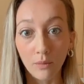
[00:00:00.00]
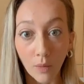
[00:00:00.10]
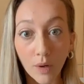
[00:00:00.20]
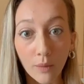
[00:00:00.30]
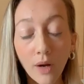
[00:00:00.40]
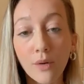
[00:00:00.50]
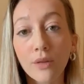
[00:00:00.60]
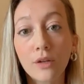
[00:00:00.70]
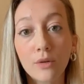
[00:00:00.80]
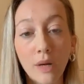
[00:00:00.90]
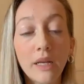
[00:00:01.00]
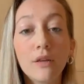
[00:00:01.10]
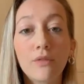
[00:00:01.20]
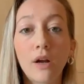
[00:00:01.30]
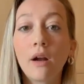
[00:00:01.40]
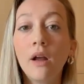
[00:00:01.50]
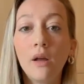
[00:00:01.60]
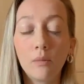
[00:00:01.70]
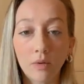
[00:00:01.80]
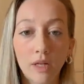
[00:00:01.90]
more growth and you're ready for
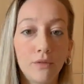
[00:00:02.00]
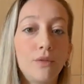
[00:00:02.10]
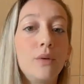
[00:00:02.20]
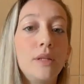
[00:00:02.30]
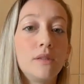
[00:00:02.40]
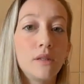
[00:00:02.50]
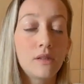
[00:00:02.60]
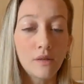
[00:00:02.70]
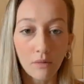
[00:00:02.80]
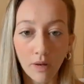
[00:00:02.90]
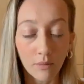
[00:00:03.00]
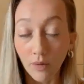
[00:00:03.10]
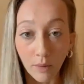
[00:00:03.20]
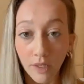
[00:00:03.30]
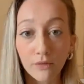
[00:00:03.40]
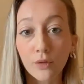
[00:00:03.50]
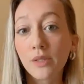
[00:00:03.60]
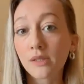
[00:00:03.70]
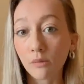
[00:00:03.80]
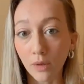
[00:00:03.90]
more influences and more
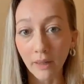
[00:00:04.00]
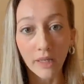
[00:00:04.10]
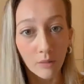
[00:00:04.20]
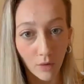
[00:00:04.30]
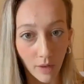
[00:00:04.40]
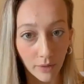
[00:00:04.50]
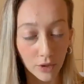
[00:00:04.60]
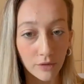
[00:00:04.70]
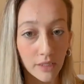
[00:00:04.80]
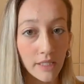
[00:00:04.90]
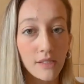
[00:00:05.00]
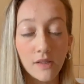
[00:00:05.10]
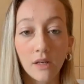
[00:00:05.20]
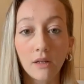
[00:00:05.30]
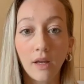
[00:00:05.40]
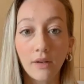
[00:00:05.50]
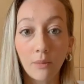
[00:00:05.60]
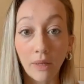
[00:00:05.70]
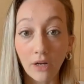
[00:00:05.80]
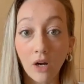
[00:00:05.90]
influence and more money and more opportunities and
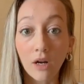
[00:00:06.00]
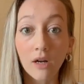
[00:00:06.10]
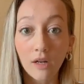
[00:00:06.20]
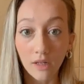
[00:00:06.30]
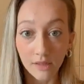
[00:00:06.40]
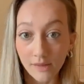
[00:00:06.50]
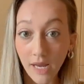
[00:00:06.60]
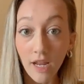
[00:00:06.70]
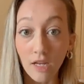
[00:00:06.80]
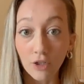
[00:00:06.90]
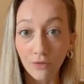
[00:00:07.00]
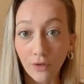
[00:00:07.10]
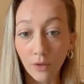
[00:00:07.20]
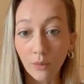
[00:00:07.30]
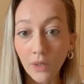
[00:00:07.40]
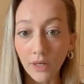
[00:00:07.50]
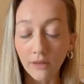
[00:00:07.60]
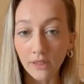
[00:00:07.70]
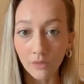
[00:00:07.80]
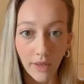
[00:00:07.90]
a bigger stage for your
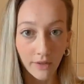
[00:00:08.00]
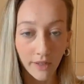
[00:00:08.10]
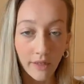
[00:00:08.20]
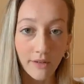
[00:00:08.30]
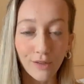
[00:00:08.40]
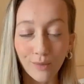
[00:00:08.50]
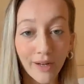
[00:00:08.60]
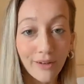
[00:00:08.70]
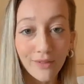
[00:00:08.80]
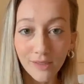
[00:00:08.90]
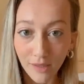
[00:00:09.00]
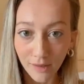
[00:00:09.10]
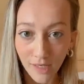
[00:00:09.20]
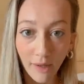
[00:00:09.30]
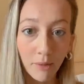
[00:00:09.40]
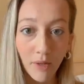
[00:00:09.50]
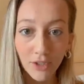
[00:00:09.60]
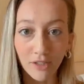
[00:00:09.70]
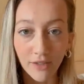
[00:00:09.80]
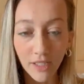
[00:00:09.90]
work. That's why you're here. That's why you're investing the time in
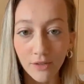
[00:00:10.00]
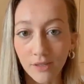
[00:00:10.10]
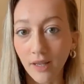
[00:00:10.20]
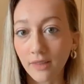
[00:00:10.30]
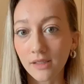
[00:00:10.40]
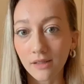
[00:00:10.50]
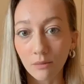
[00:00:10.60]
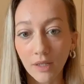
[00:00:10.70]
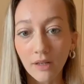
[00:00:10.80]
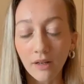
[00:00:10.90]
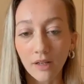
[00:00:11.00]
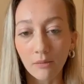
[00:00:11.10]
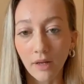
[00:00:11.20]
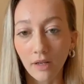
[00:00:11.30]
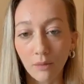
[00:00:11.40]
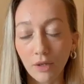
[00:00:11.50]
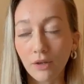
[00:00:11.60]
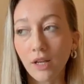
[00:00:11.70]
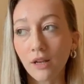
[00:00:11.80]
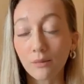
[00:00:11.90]
watching videos like this and being in my
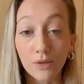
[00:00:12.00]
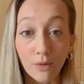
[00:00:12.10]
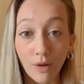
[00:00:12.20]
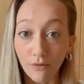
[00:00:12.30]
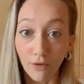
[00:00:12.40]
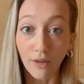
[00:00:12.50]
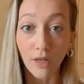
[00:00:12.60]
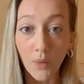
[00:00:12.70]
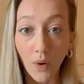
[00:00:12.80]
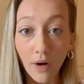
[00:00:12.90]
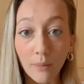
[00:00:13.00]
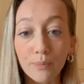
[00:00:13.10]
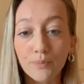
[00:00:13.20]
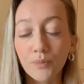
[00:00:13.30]
community. And I'm so grateful that you are.